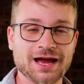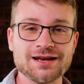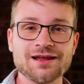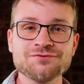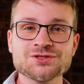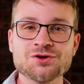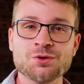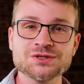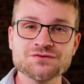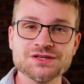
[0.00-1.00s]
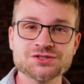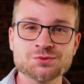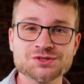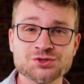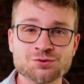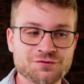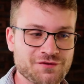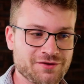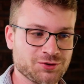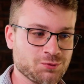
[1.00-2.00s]
I'd love to know which feature was your
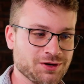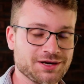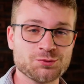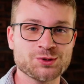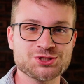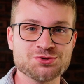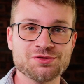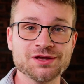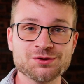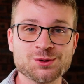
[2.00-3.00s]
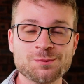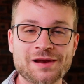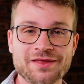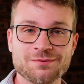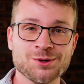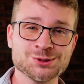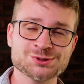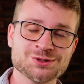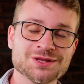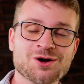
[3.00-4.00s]
favorite one and which you think you'd apply the
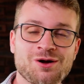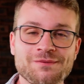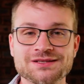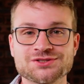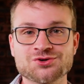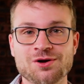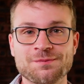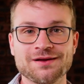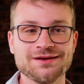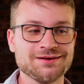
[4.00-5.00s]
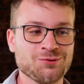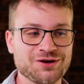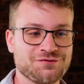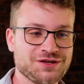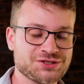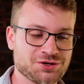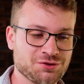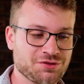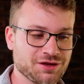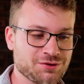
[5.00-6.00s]
most. So in the comments, drop what feature
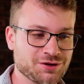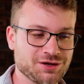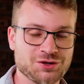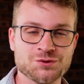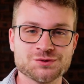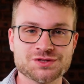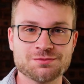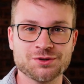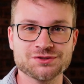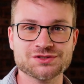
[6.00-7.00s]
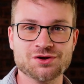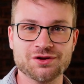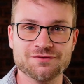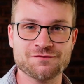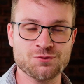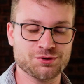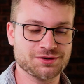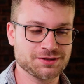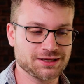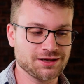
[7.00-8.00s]
you think you're going to use the most going forward.